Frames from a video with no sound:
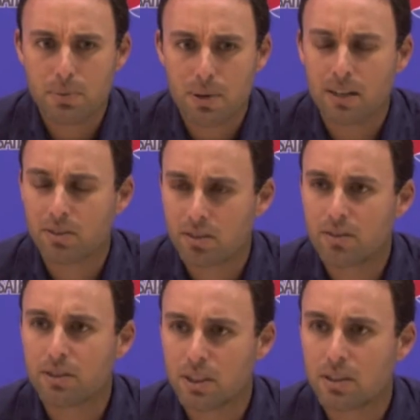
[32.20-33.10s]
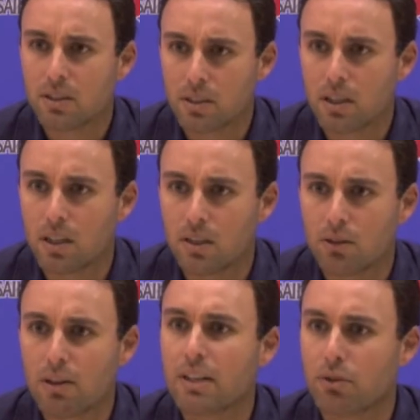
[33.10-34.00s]
positively uh, in
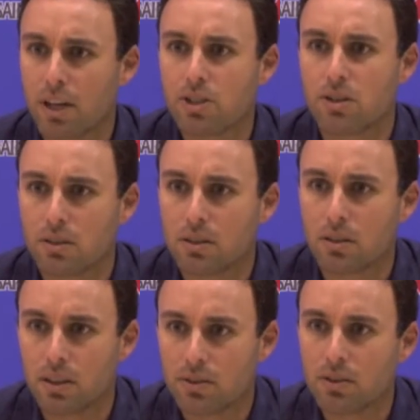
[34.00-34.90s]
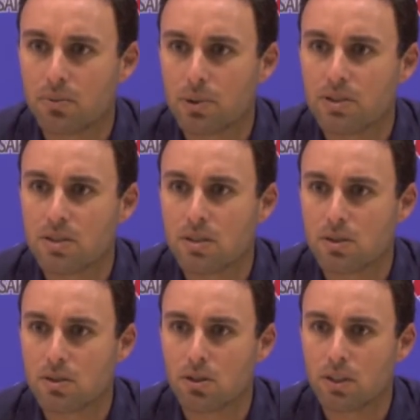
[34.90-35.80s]
the right direction uh, since preseason
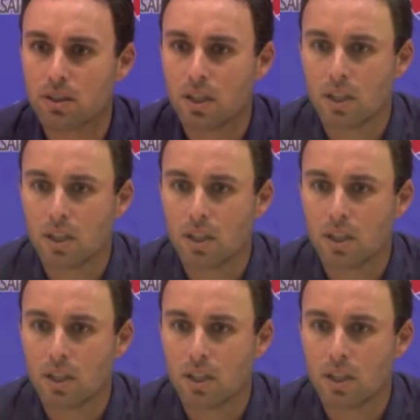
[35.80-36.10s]
has started.